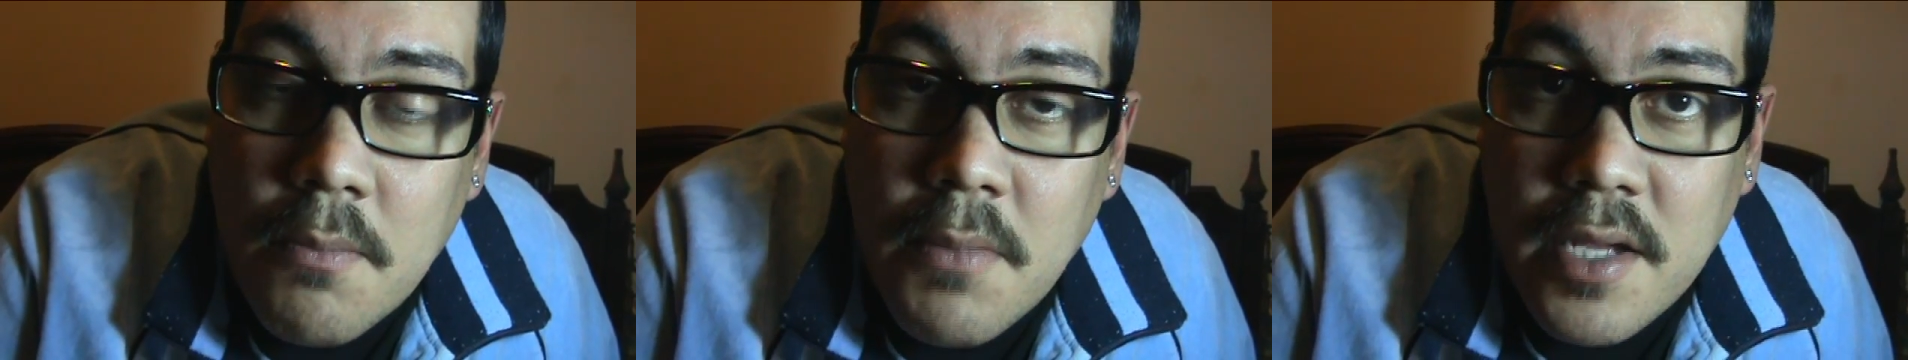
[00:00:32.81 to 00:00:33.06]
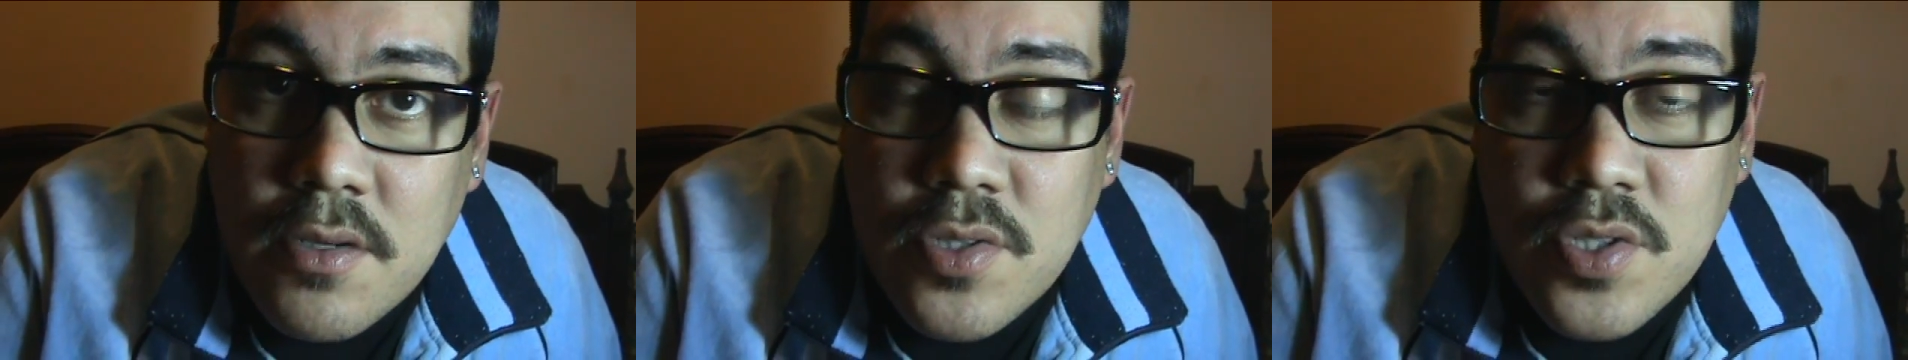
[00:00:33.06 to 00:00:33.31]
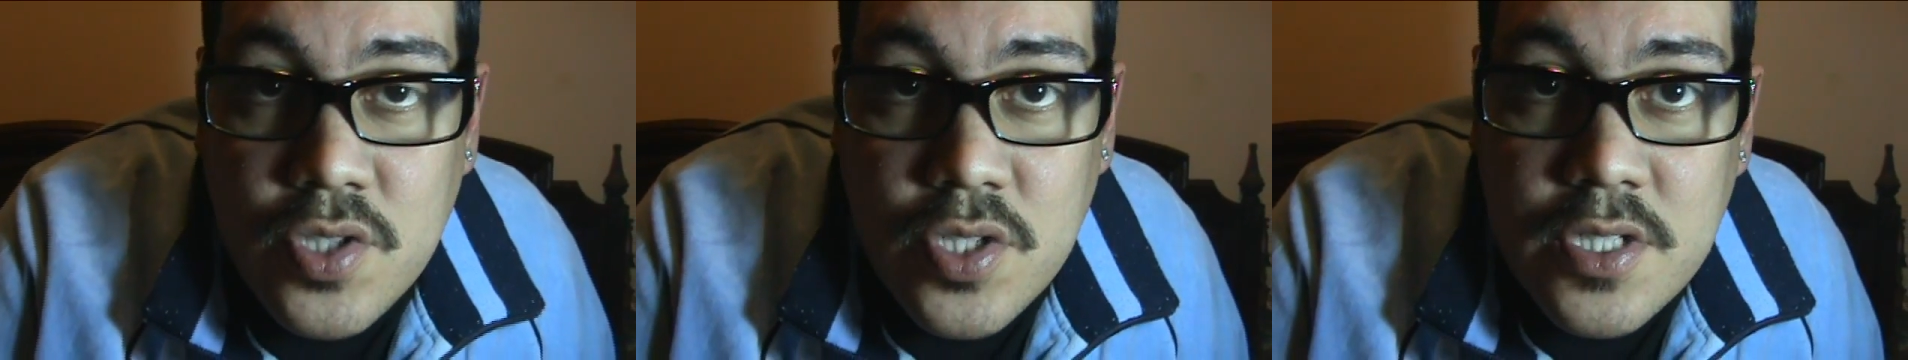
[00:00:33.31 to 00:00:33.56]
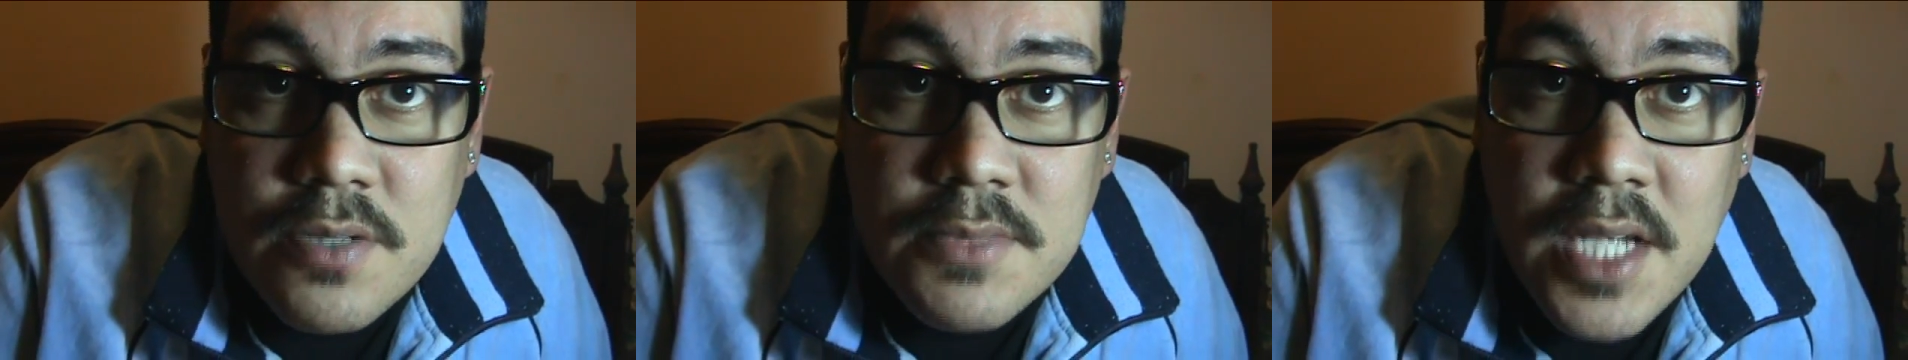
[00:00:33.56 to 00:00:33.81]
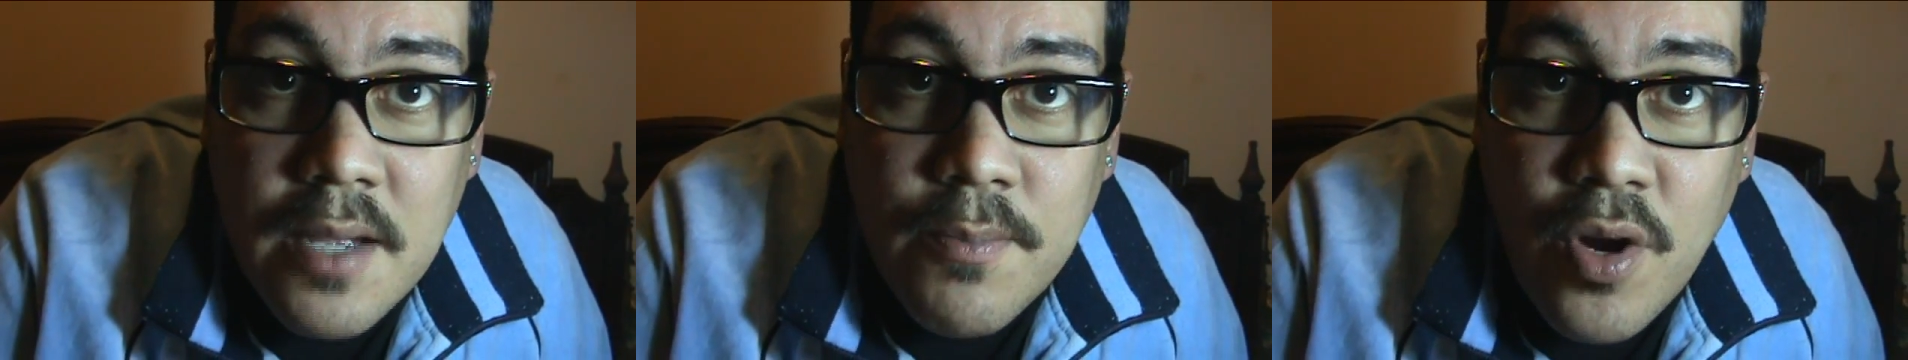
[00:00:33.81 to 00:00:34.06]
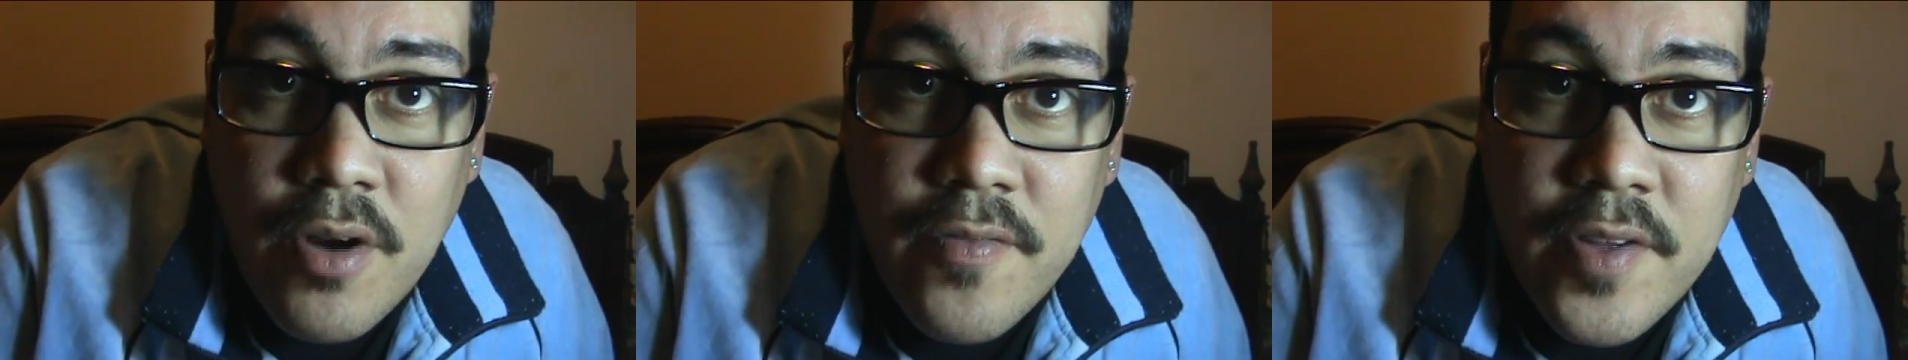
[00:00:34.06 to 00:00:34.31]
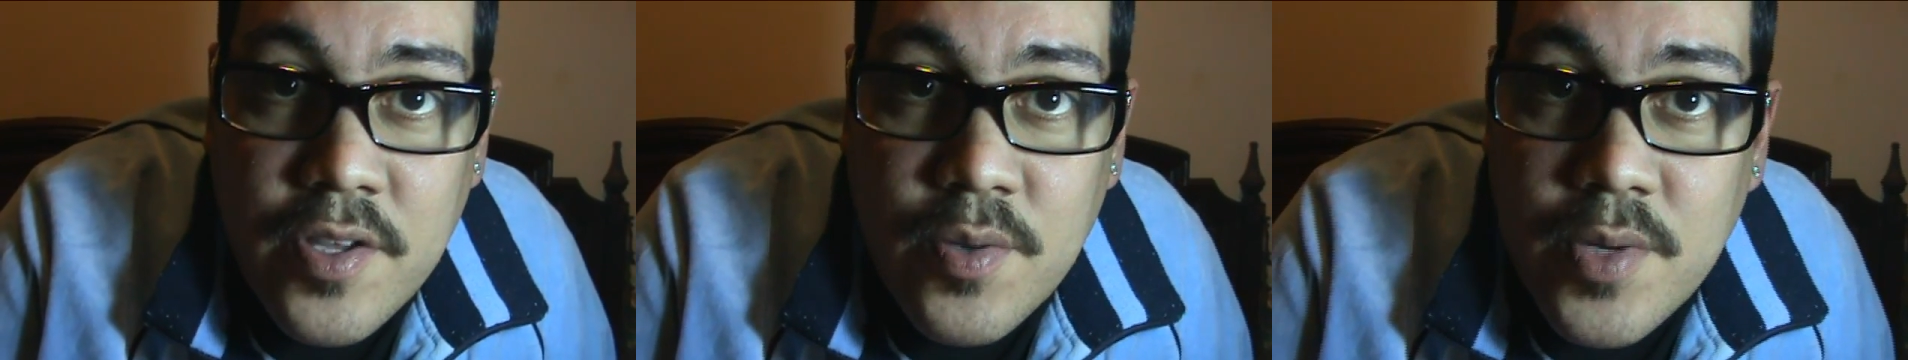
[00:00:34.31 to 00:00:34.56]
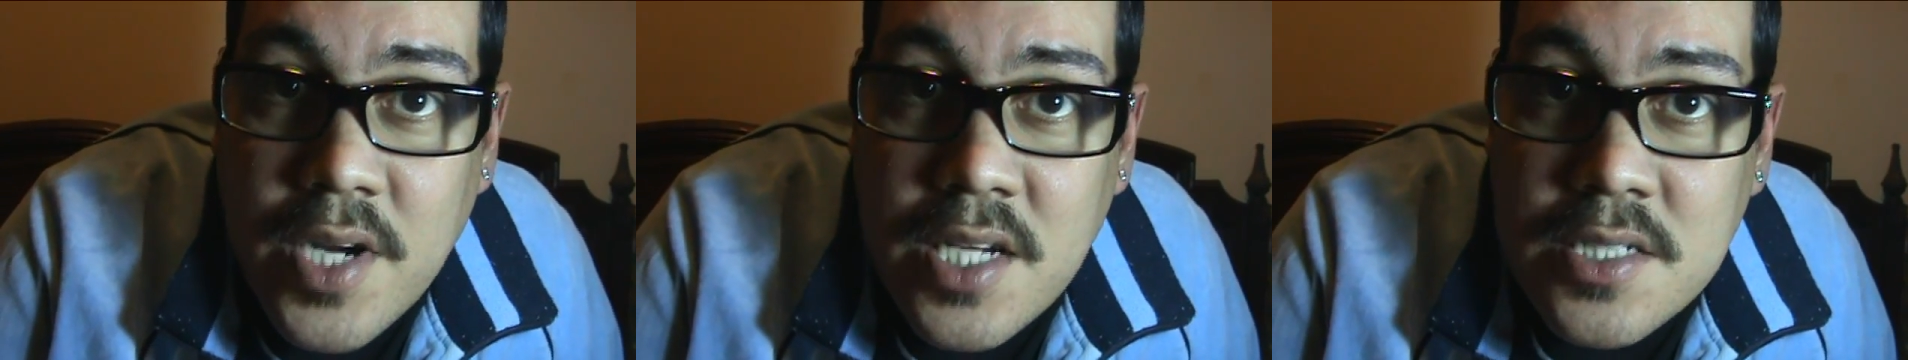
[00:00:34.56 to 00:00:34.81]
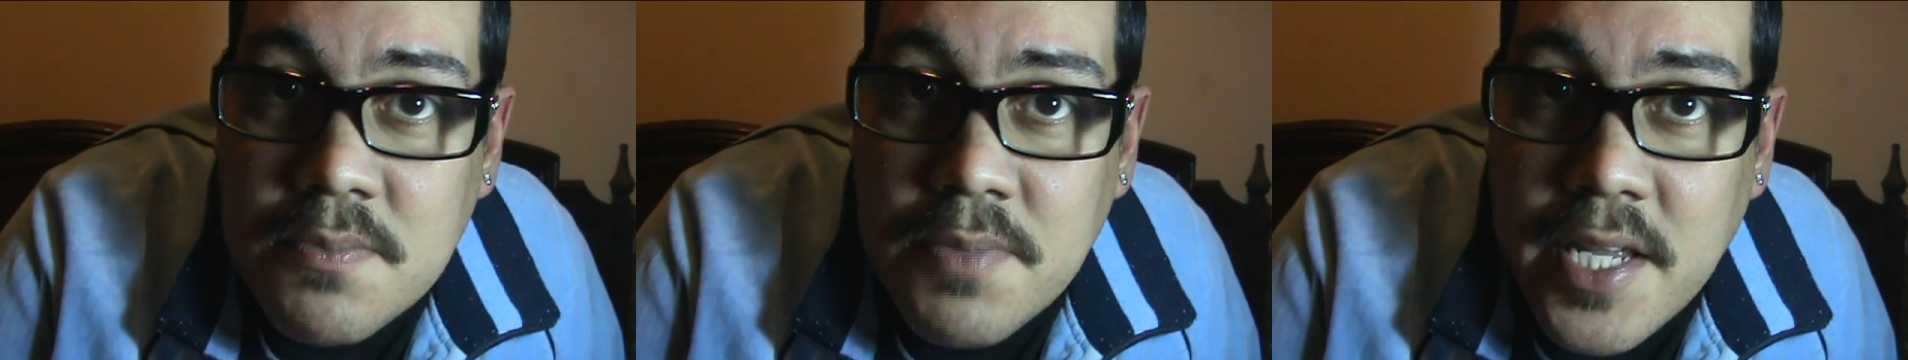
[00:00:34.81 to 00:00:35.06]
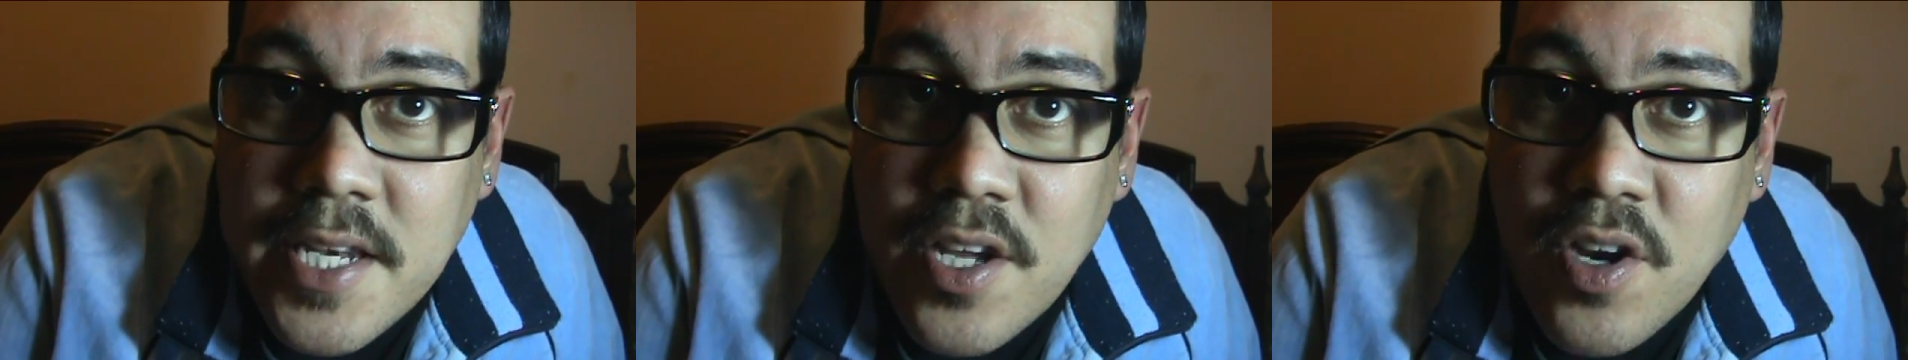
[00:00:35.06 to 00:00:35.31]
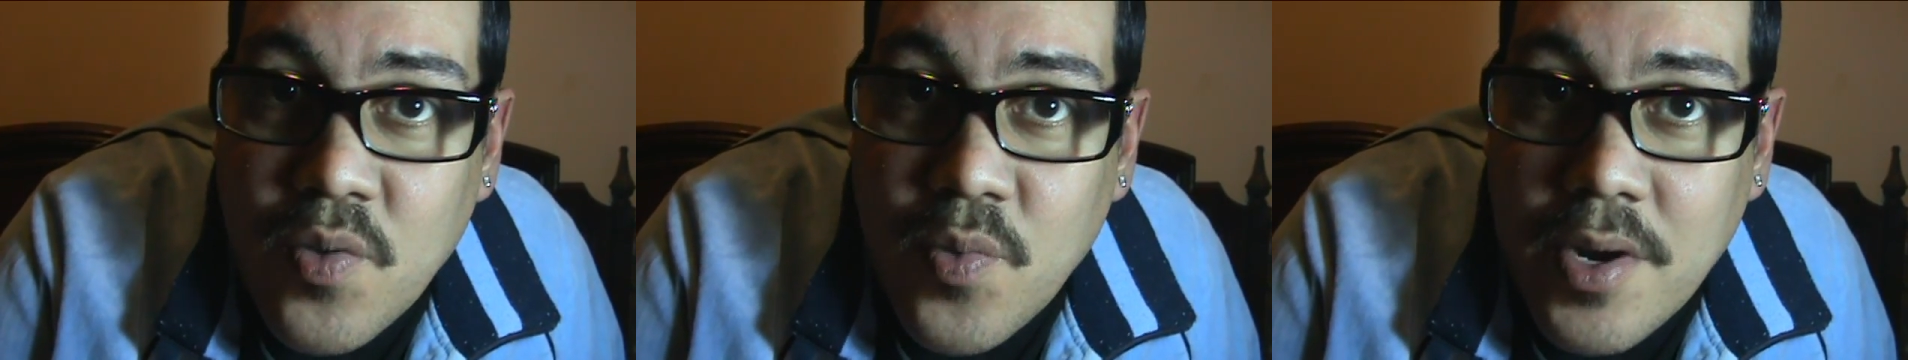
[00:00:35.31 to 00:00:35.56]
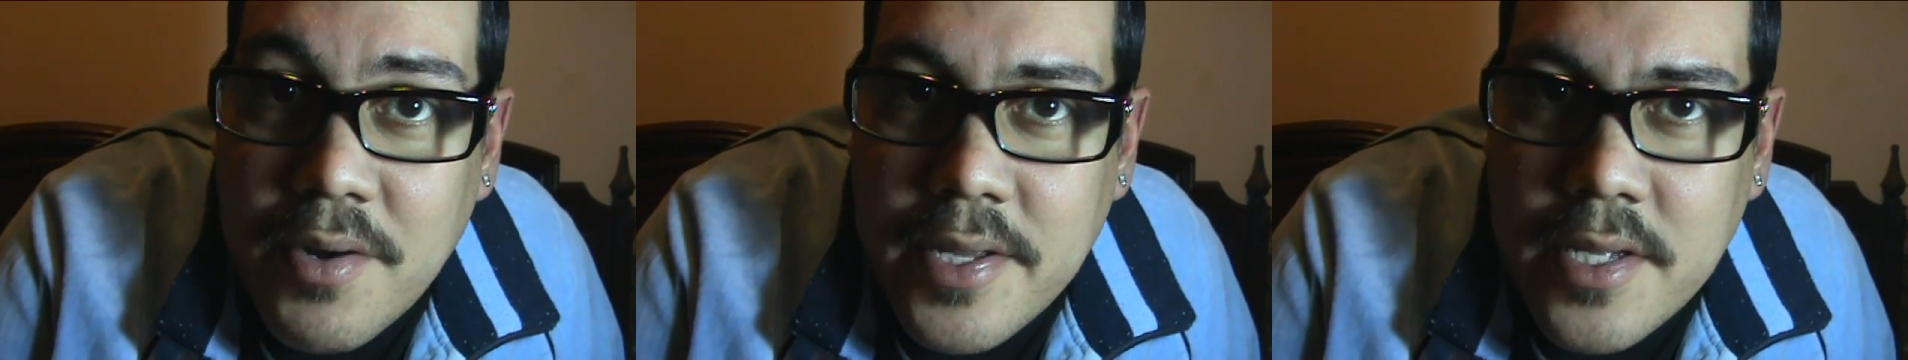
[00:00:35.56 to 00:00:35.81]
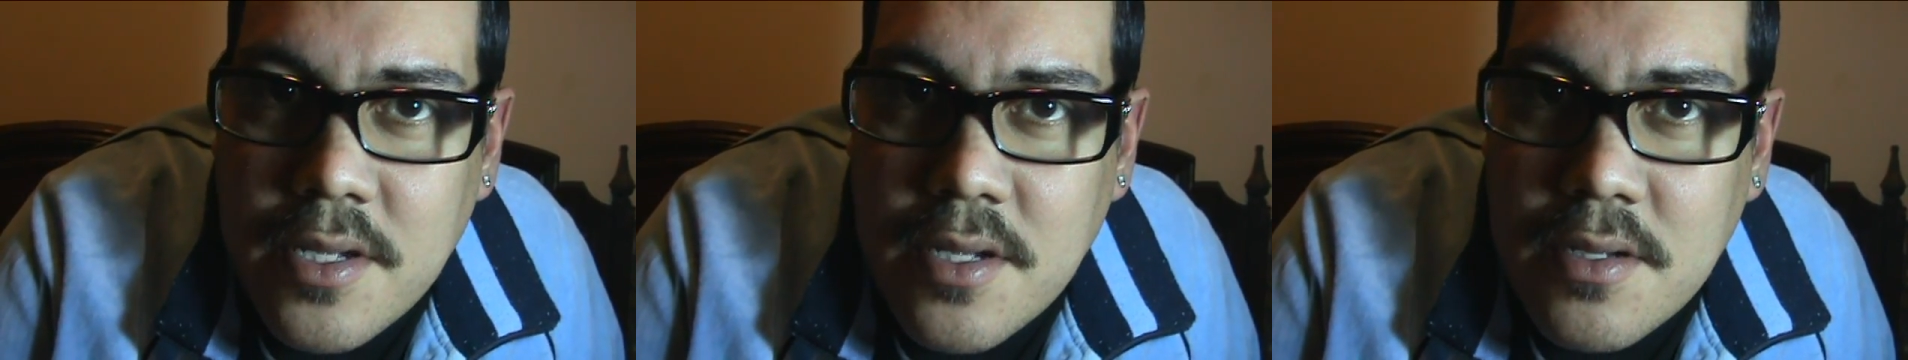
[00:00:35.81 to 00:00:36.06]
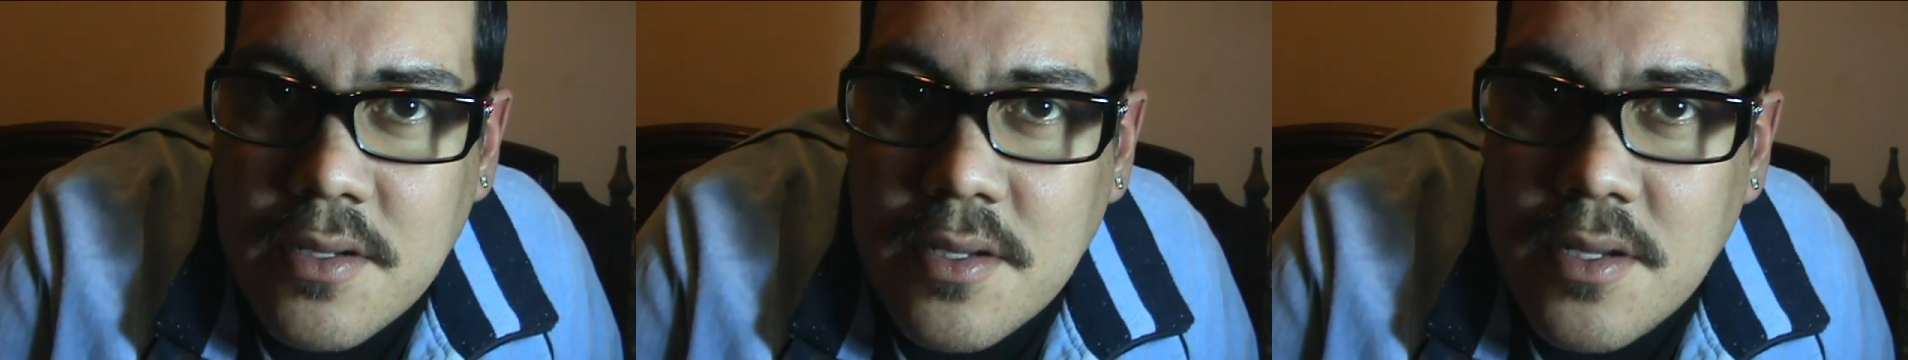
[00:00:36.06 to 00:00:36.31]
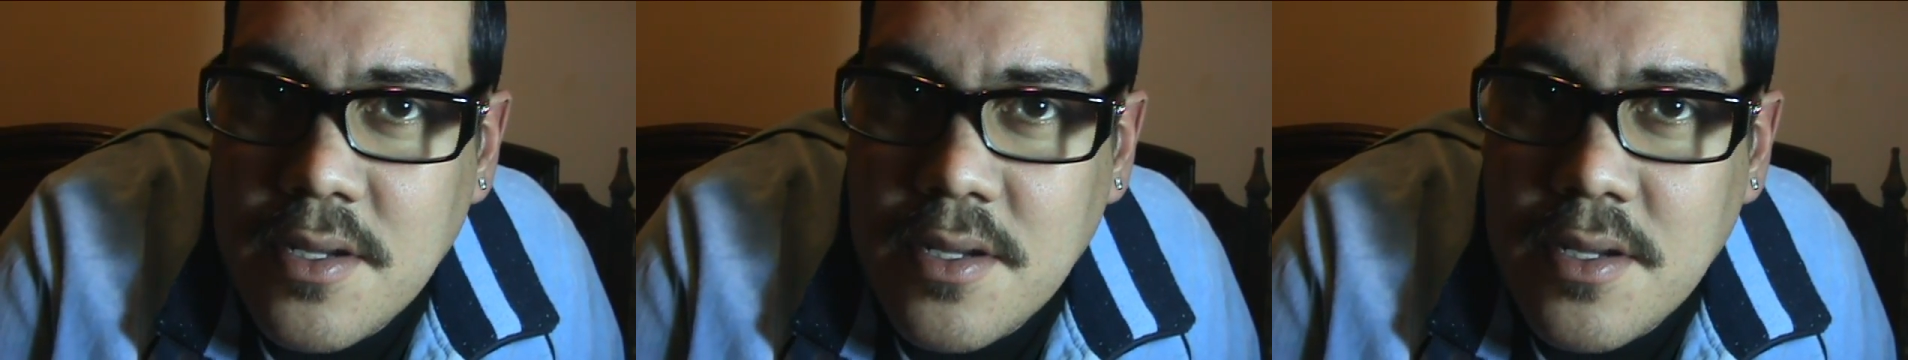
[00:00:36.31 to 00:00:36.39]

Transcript: Michael, you took some time off and you were contemplating on wearing